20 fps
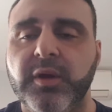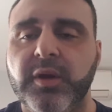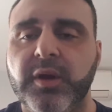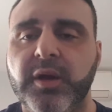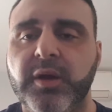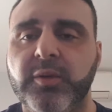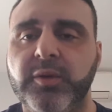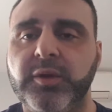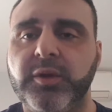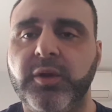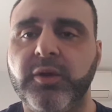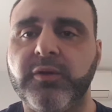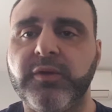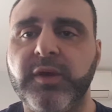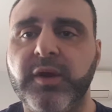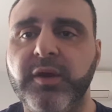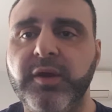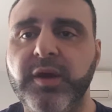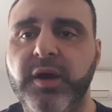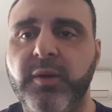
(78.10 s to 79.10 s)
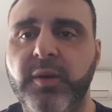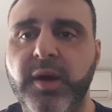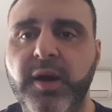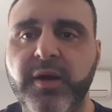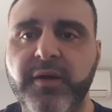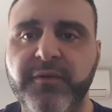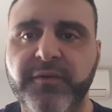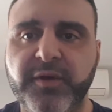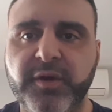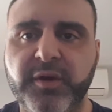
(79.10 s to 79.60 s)
We'll also go
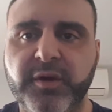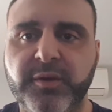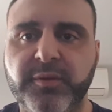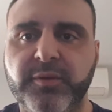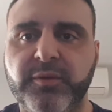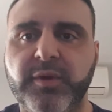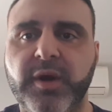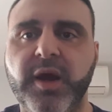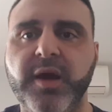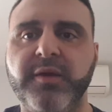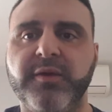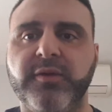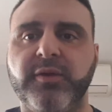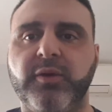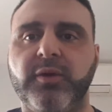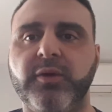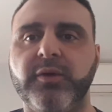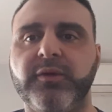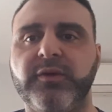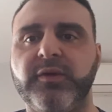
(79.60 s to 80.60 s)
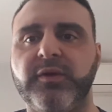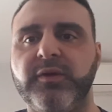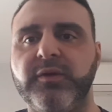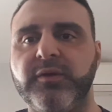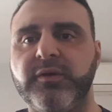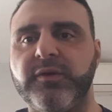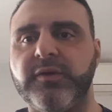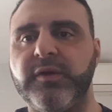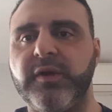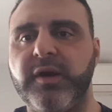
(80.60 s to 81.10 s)
over race
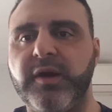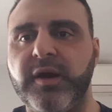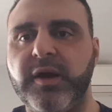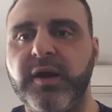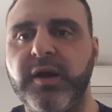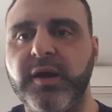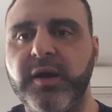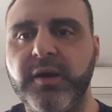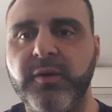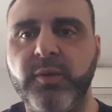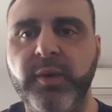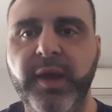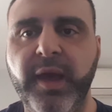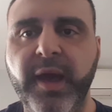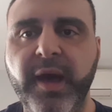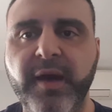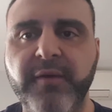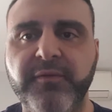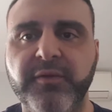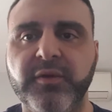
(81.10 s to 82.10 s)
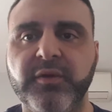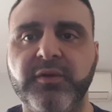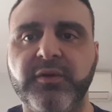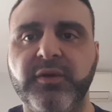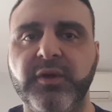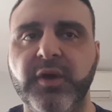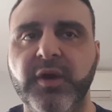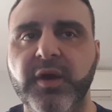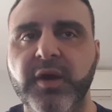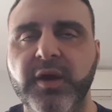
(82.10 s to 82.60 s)
horses. We
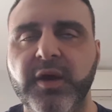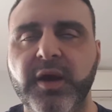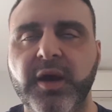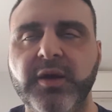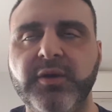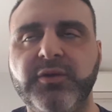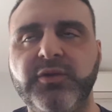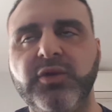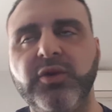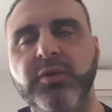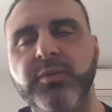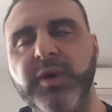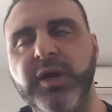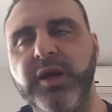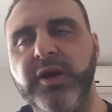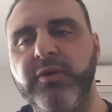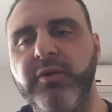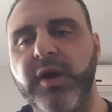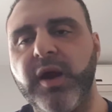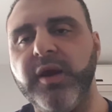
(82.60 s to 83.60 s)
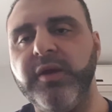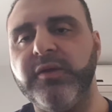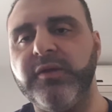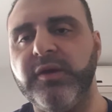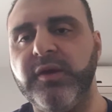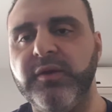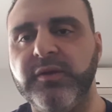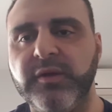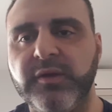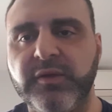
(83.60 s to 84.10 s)
haven't had too many
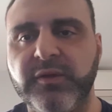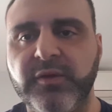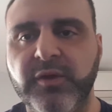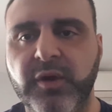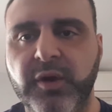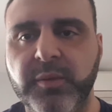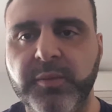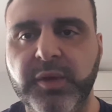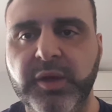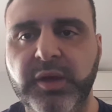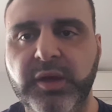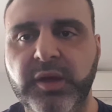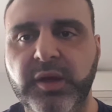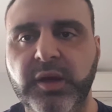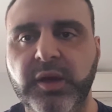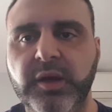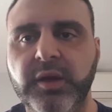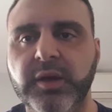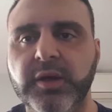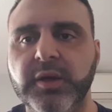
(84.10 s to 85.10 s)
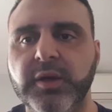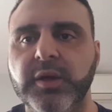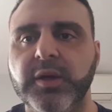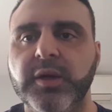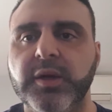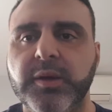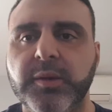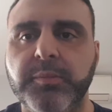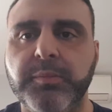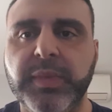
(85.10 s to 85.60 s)
racing this time of year,
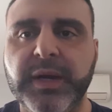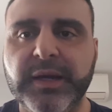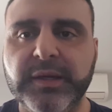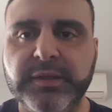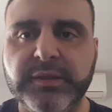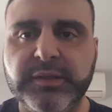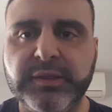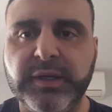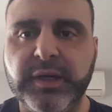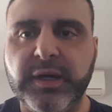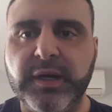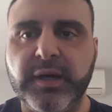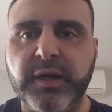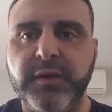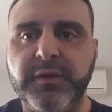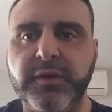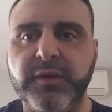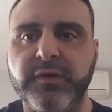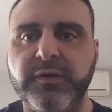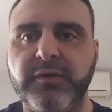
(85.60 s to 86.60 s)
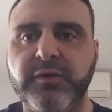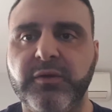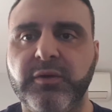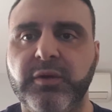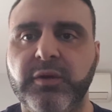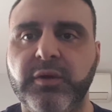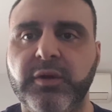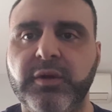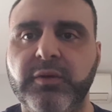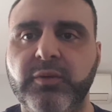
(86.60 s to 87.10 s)
but there's
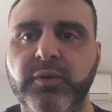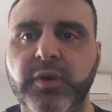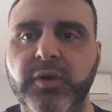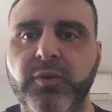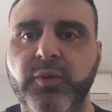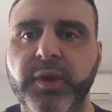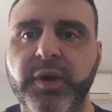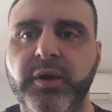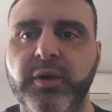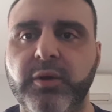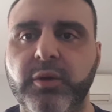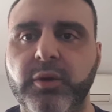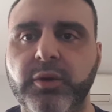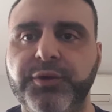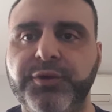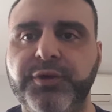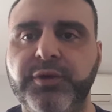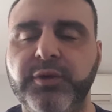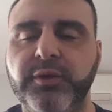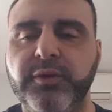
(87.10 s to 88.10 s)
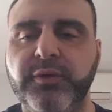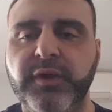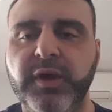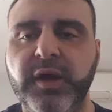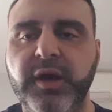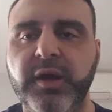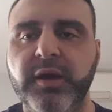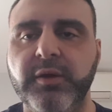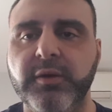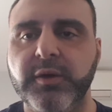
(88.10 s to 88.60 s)
still a winner or two
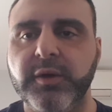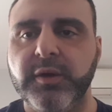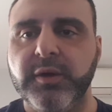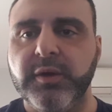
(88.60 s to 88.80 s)
there.